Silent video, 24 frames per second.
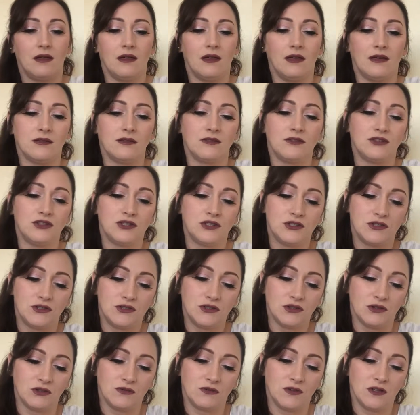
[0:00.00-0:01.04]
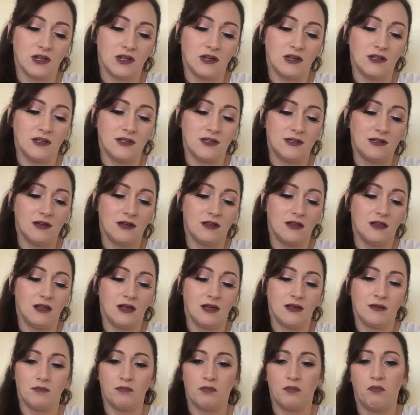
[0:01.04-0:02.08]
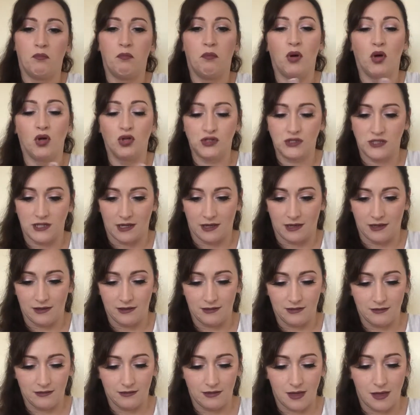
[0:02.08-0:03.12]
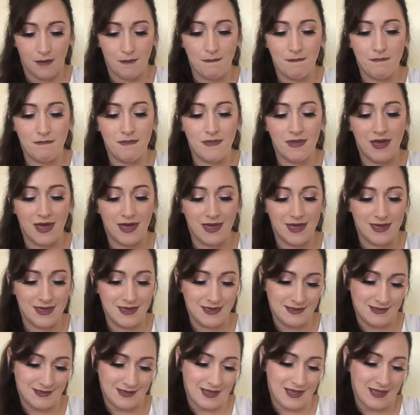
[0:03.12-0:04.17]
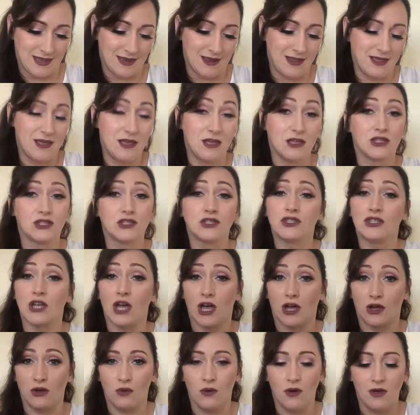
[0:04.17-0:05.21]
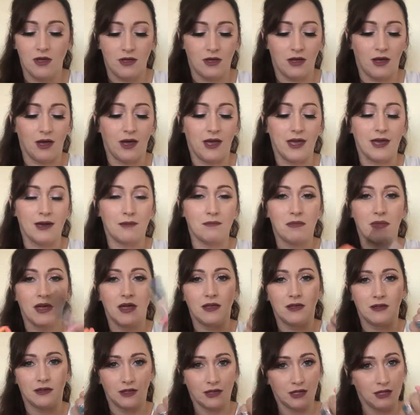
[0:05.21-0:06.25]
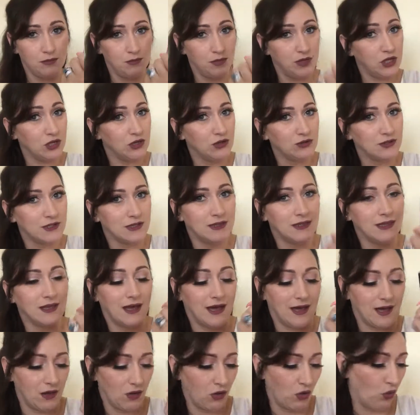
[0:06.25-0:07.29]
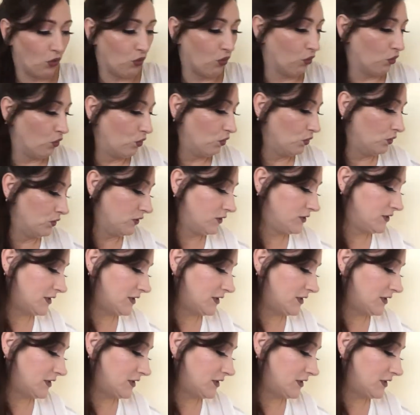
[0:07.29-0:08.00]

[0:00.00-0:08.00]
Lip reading: That's just sort of glided on like butter. Amazing. So I am going to be using that all the